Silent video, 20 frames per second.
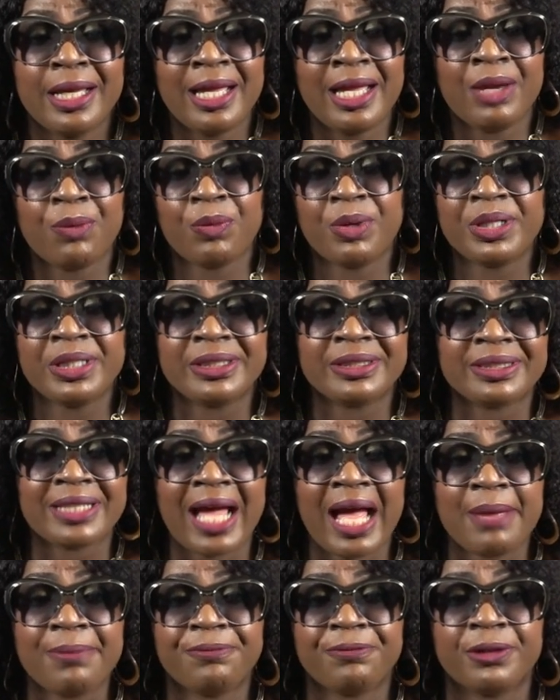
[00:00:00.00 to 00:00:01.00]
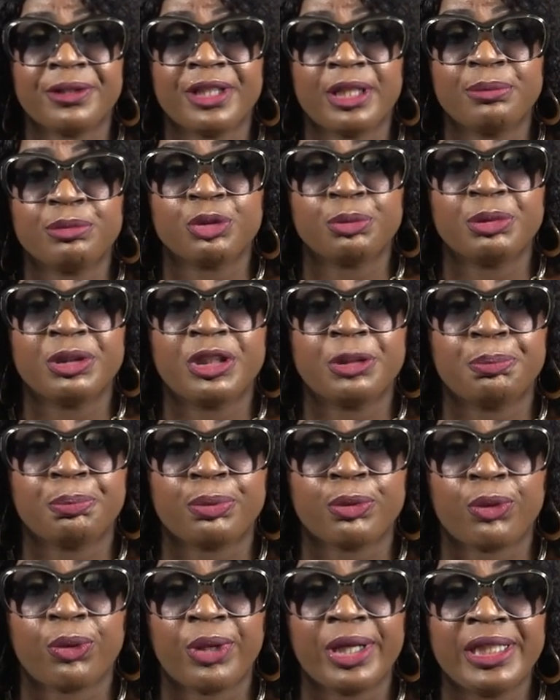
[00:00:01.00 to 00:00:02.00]
And when it's time for them to be
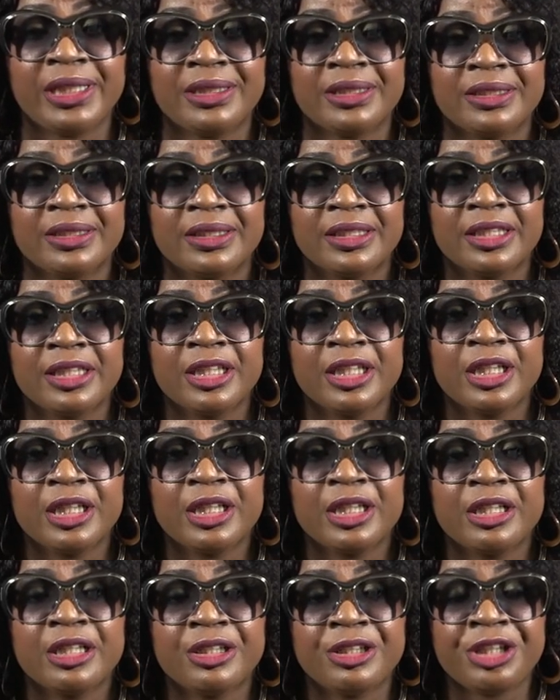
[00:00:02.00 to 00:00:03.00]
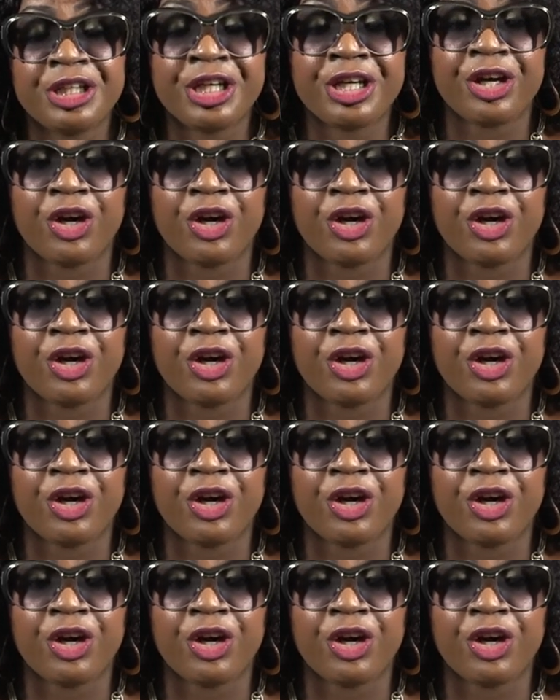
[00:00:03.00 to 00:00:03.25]
deployed, they